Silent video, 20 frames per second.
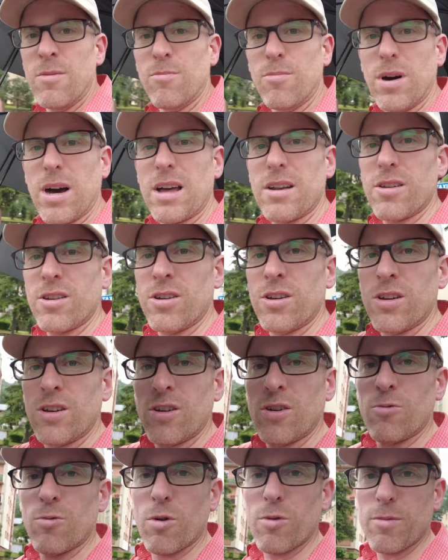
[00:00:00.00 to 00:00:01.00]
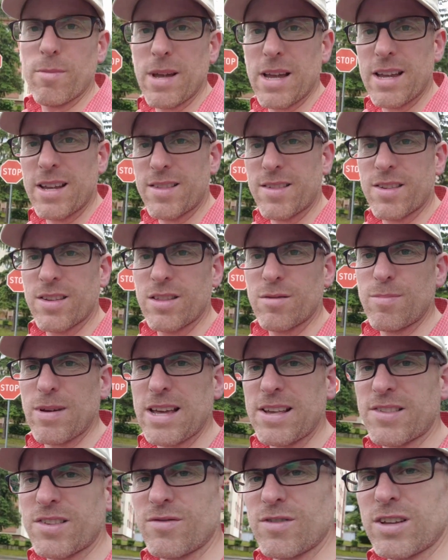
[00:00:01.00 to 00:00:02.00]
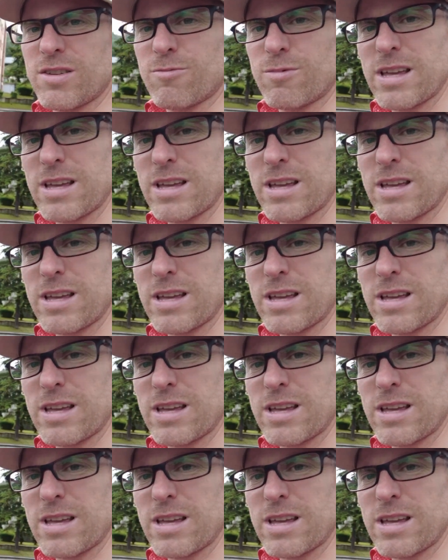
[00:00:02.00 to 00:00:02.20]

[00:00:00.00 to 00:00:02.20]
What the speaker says: But what remains, in the base of it,